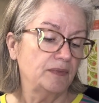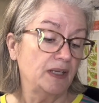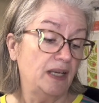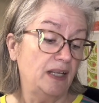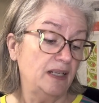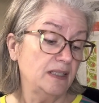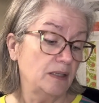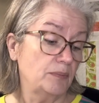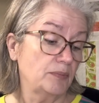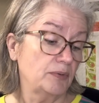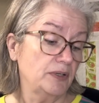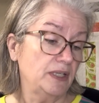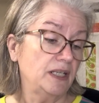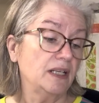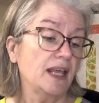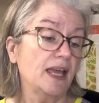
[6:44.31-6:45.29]
and it's a
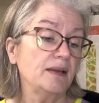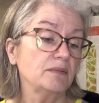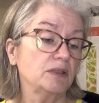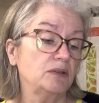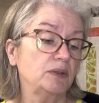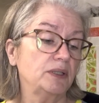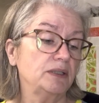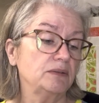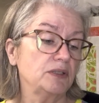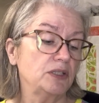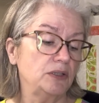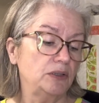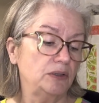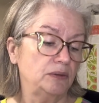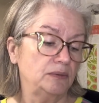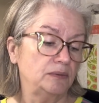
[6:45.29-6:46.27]
pretty lap quilt
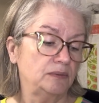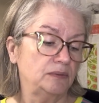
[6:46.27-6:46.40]
too.